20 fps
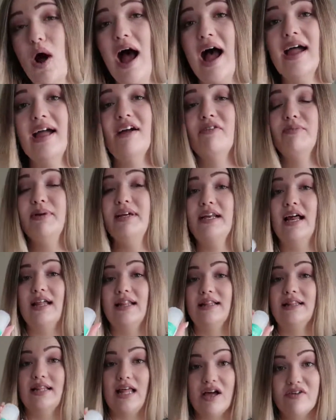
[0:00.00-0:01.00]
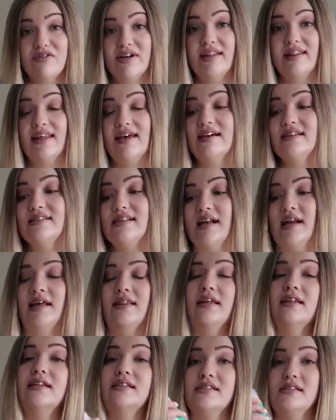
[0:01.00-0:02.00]
I have been loving this, and I
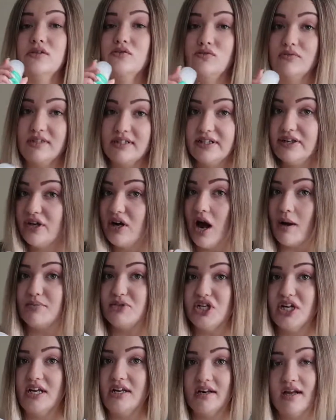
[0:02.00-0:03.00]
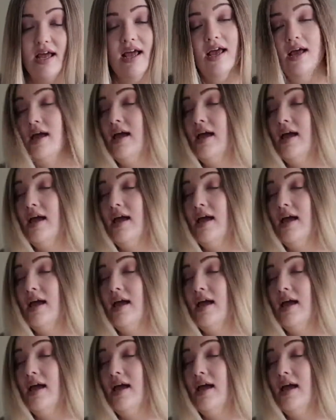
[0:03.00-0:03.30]
think this is a really good option